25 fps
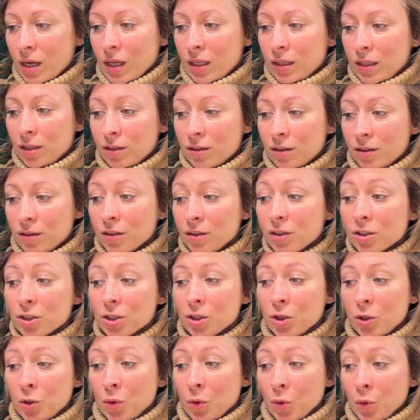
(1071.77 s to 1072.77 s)
The third
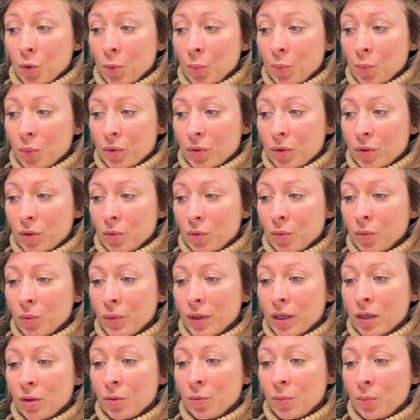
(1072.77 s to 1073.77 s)
group
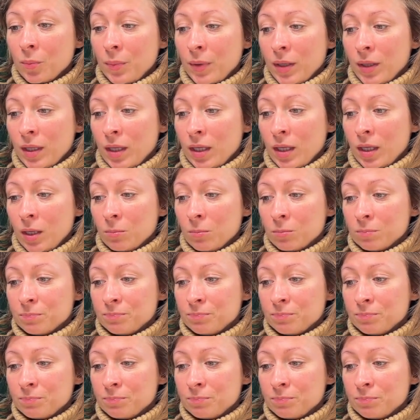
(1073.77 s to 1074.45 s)
will be